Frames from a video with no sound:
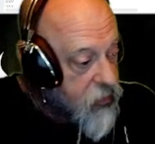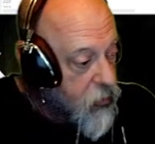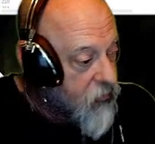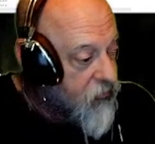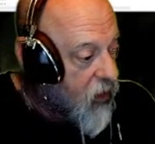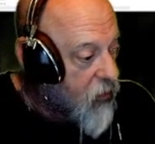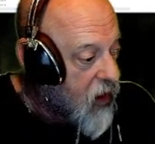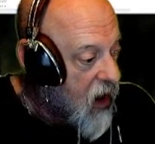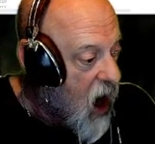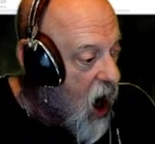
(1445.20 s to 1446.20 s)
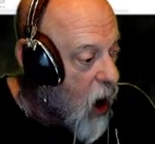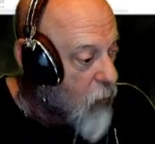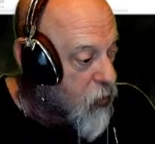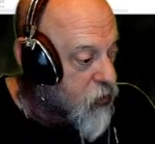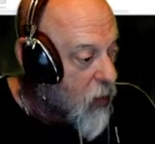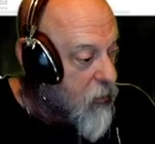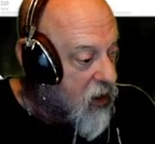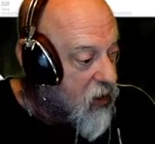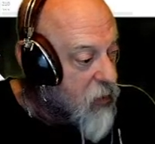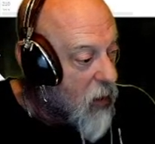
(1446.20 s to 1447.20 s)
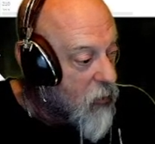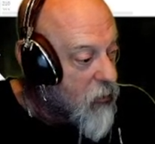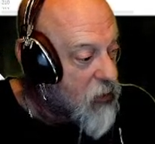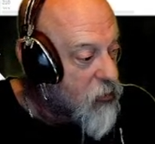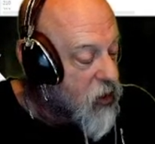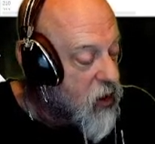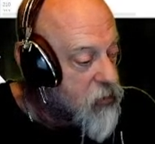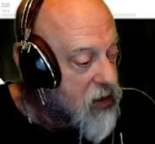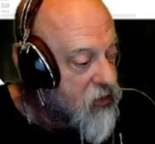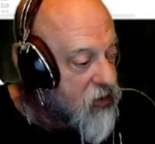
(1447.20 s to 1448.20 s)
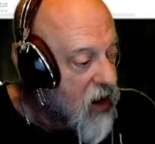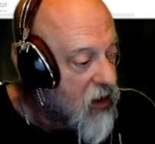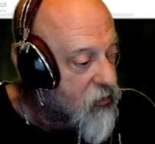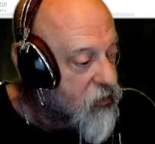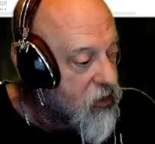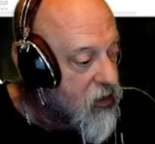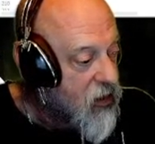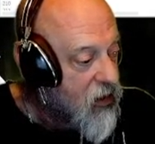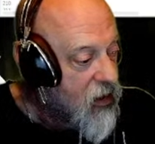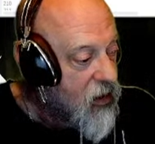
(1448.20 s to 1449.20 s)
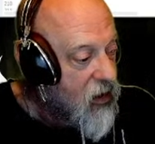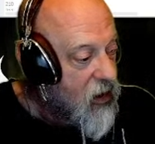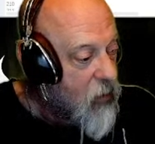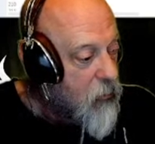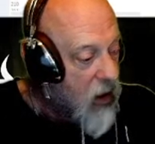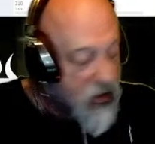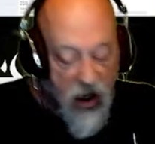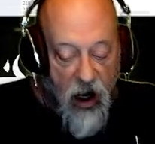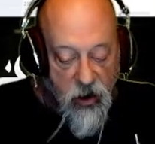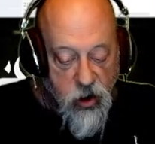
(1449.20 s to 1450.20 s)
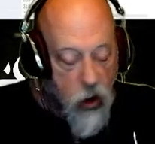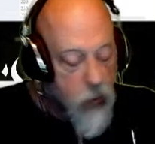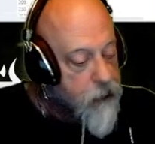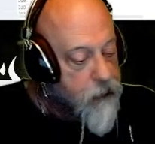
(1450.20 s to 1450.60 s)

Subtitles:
sort of varying hum or something is probably better than complete silence. But yeah, sure.